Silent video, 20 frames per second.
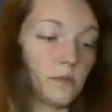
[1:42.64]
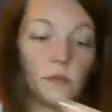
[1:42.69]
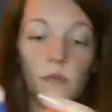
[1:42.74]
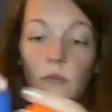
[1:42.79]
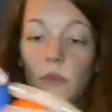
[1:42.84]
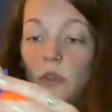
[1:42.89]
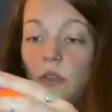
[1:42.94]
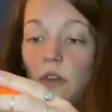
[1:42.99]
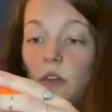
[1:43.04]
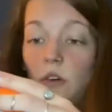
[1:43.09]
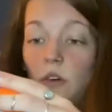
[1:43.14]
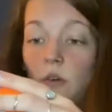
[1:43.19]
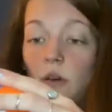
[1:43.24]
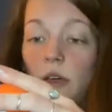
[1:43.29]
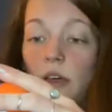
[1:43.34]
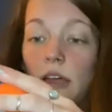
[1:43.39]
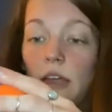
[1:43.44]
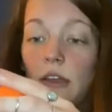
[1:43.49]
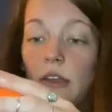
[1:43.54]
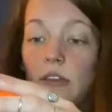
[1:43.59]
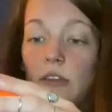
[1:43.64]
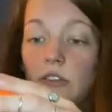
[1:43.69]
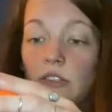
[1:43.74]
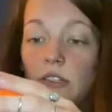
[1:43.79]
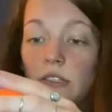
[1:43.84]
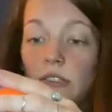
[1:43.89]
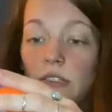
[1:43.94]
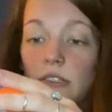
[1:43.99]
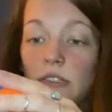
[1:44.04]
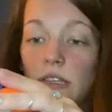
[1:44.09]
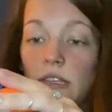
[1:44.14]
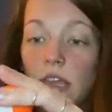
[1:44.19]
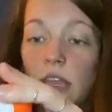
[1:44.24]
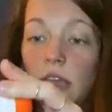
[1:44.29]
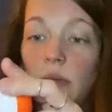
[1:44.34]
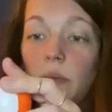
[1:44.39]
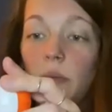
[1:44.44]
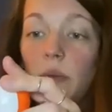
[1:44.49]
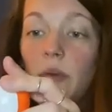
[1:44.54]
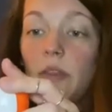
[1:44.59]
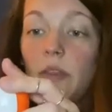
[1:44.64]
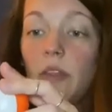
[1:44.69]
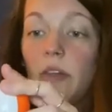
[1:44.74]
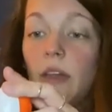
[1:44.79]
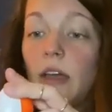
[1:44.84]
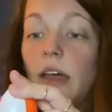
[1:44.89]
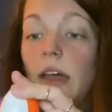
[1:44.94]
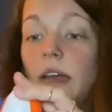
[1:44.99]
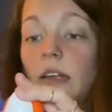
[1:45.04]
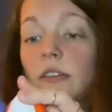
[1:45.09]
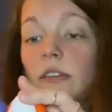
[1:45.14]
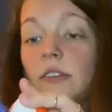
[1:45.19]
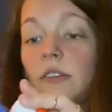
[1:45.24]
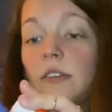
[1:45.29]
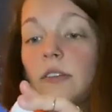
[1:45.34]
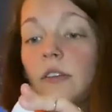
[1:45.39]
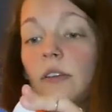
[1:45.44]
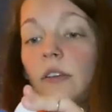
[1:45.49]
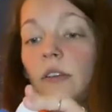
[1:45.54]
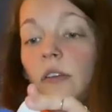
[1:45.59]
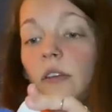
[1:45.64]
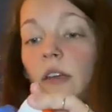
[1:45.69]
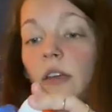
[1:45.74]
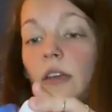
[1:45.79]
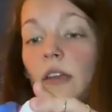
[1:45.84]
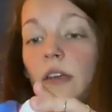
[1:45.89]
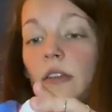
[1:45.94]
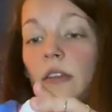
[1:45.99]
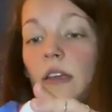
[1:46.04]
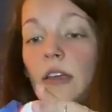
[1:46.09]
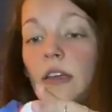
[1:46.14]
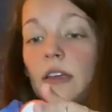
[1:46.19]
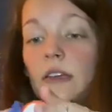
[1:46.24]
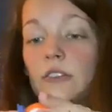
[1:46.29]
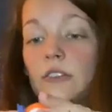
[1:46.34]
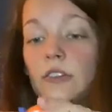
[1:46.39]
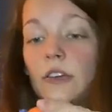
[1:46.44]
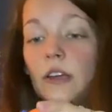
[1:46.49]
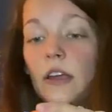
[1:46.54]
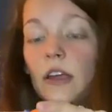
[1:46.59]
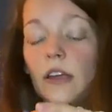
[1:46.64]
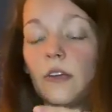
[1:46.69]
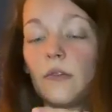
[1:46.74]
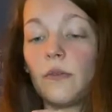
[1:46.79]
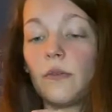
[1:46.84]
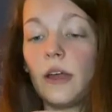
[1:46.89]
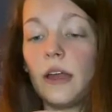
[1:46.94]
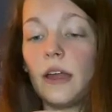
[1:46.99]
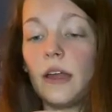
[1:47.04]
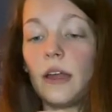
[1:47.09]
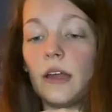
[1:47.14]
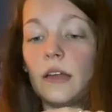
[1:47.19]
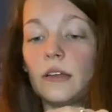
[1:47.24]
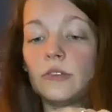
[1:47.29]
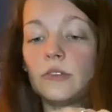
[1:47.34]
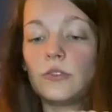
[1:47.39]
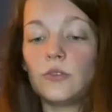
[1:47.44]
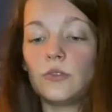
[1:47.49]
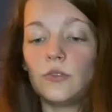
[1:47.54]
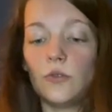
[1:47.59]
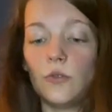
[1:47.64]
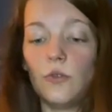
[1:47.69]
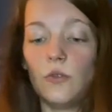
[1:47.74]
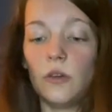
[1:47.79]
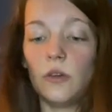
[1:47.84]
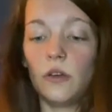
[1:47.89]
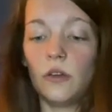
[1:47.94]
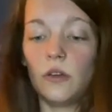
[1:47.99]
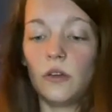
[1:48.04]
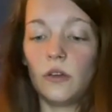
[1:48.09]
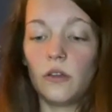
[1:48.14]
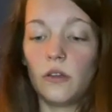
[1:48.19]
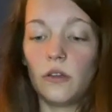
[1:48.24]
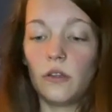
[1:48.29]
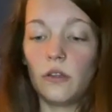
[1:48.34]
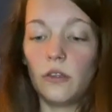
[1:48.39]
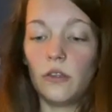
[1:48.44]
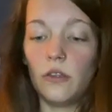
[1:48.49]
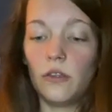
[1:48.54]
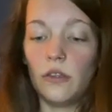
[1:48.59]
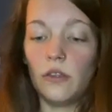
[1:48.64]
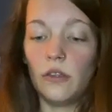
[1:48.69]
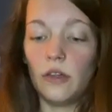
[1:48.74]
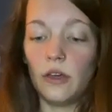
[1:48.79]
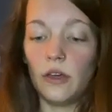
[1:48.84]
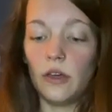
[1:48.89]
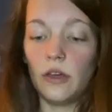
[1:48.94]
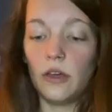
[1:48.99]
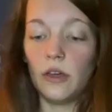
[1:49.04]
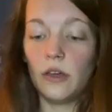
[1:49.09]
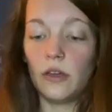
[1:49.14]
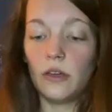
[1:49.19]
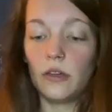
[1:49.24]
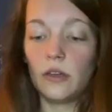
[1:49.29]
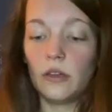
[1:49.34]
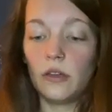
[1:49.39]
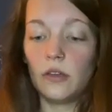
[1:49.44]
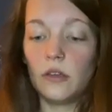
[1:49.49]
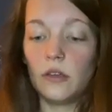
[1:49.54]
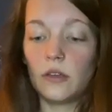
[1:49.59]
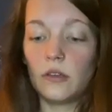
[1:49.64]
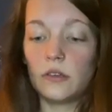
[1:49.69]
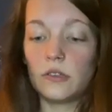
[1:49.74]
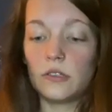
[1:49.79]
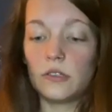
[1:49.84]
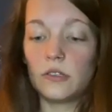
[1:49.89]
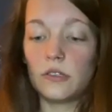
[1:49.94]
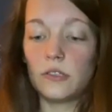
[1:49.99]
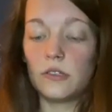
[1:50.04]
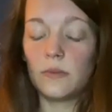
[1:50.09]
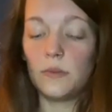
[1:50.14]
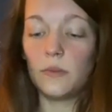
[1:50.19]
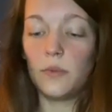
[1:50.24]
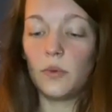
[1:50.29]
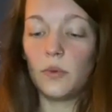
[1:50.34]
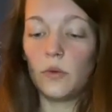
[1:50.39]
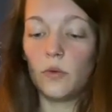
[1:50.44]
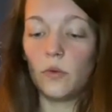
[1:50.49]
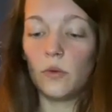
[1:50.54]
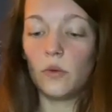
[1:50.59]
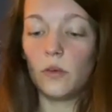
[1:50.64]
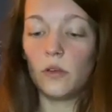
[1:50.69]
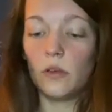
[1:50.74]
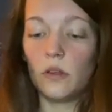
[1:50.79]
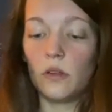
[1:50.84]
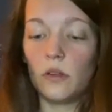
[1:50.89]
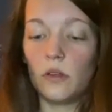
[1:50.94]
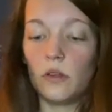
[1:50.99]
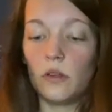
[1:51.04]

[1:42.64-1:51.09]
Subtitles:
and then go ahead and just tape the Easter egg right onto the spoon.